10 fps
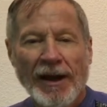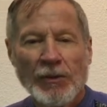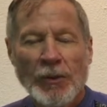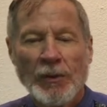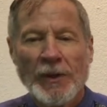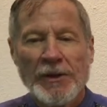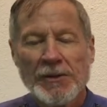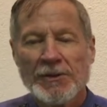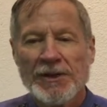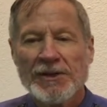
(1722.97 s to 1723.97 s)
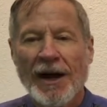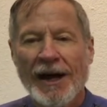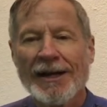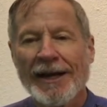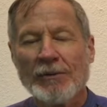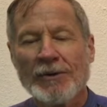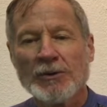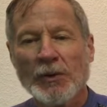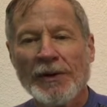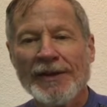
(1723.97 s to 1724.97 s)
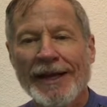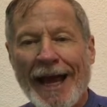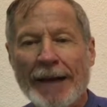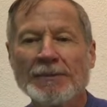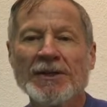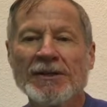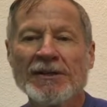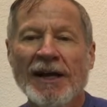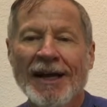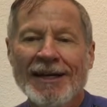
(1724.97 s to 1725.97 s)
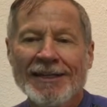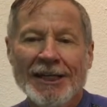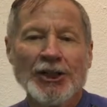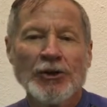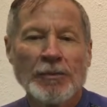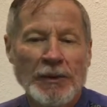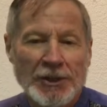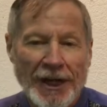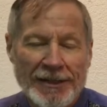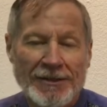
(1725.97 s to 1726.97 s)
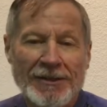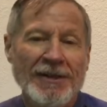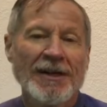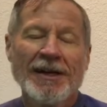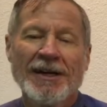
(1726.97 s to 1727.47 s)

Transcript: The one we used in Thailand was with an Epson digital projector.